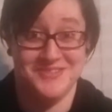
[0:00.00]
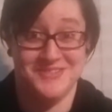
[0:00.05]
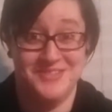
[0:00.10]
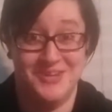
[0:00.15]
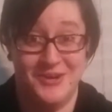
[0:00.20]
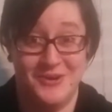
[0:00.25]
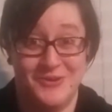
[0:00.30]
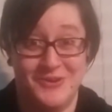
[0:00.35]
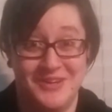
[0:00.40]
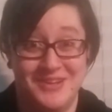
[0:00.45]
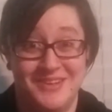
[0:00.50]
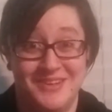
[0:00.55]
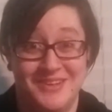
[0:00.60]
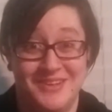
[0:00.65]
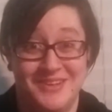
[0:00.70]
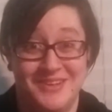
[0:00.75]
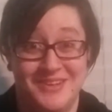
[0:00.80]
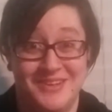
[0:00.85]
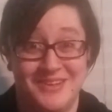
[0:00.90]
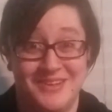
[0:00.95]
So,
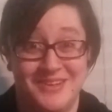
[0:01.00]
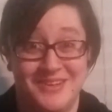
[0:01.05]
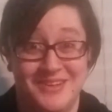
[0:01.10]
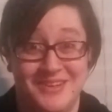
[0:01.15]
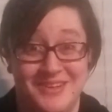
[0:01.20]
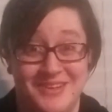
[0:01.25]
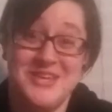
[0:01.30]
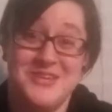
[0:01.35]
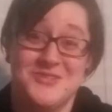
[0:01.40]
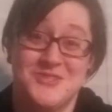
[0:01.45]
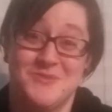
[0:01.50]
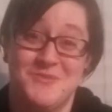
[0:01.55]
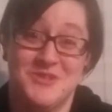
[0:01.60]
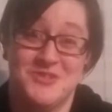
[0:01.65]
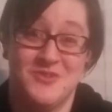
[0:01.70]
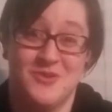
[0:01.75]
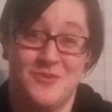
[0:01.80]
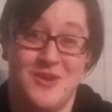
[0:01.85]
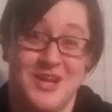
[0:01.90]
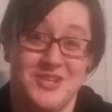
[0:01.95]
uh, thank you so
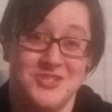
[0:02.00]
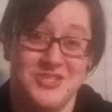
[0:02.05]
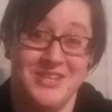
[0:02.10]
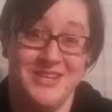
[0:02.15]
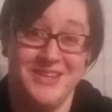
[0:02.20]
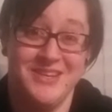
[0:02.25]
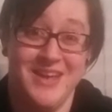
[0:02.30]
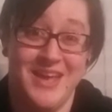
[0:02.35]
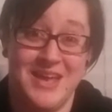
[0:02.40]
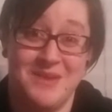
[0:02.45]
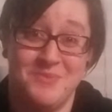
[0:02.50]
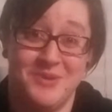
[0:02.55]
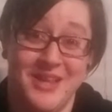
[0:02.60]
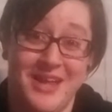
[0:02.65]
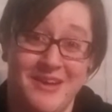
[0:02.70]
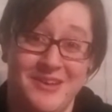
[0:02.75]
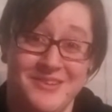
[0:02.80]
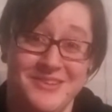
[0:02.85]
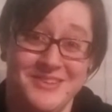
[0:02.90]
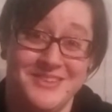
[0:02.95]
much for watching. Able
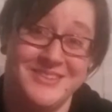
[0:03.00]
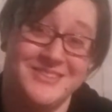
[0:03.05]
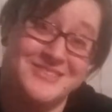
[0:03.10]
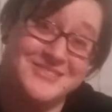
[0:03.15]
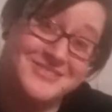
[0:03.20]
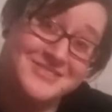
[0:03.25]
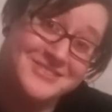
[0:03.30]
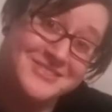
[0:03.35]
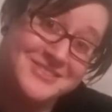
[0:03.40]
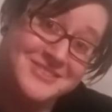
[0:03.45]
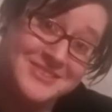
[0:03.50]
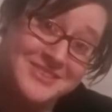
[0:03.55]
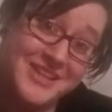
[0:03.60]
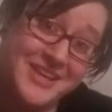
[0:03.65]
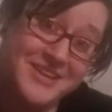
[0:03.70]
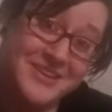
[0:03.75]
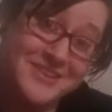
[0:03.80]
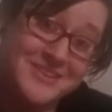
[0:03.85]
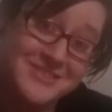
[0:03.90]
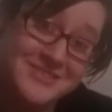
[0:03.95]
out.
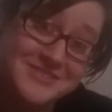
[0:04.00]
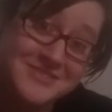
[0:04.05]
Later.